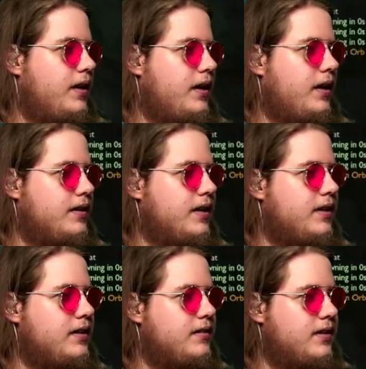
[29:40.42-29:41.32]
and then
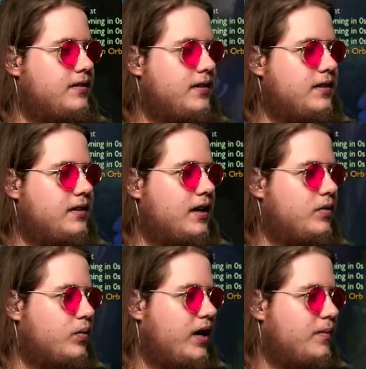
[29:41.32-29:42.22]
he thinks he can get
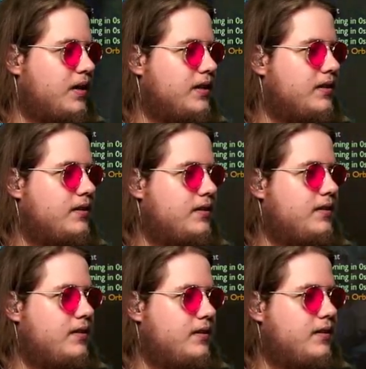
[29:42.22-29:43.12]
away, but
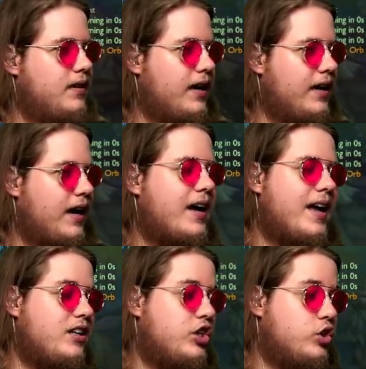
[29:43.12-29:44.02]
I
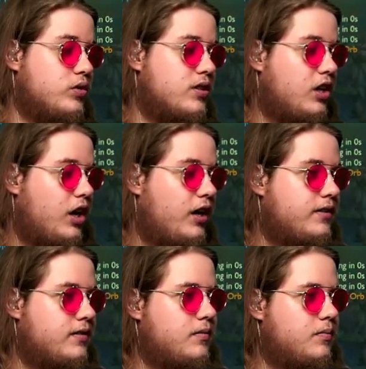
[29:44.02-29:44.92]
use a
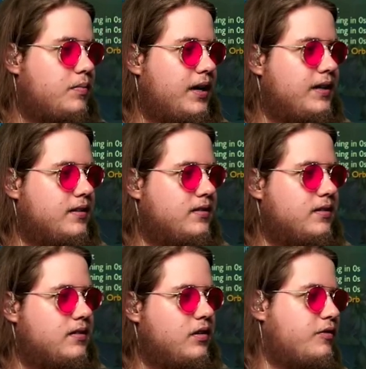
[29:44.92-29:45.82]
lot, but this is
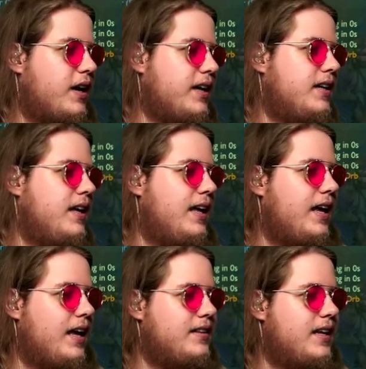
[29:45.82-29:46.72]
still fine.
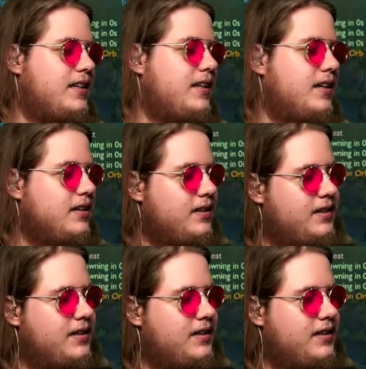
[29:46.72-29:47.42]
And then here,